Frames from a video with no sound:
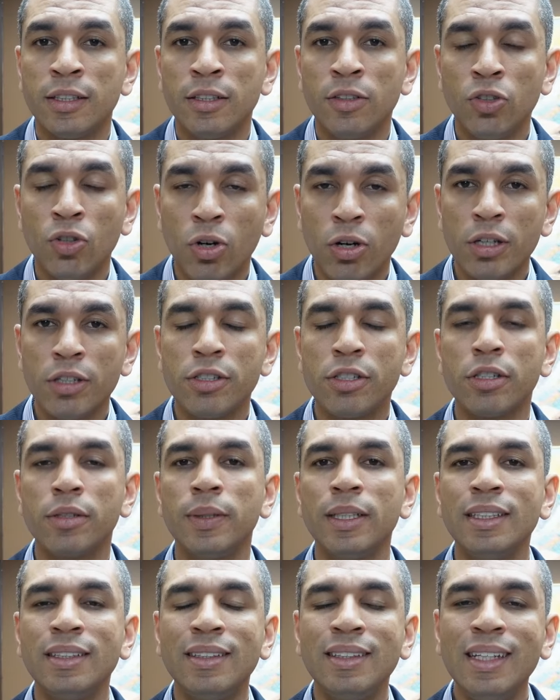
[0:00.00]

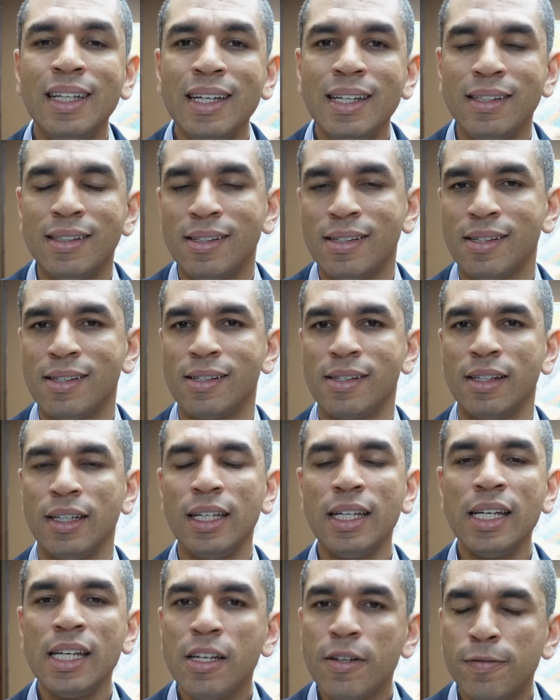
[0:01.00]
nurturing these
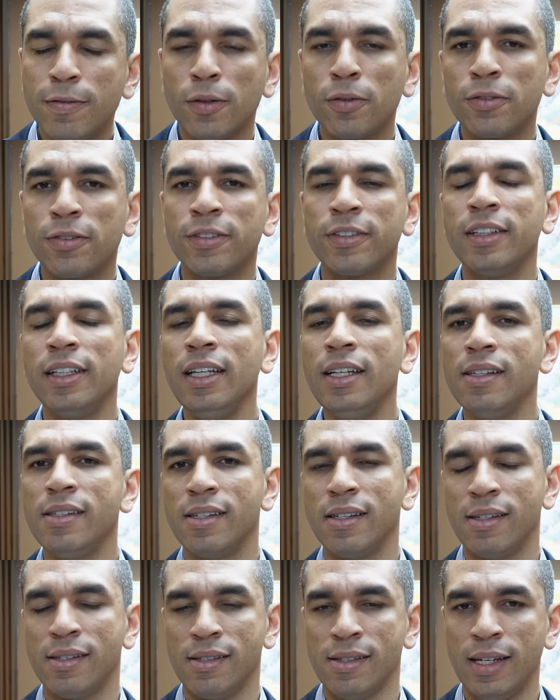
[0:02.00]
evil things
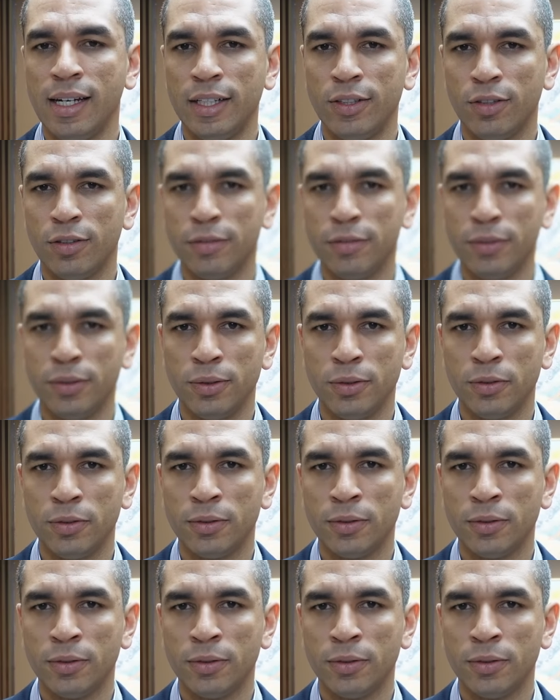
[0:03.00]
inside of you.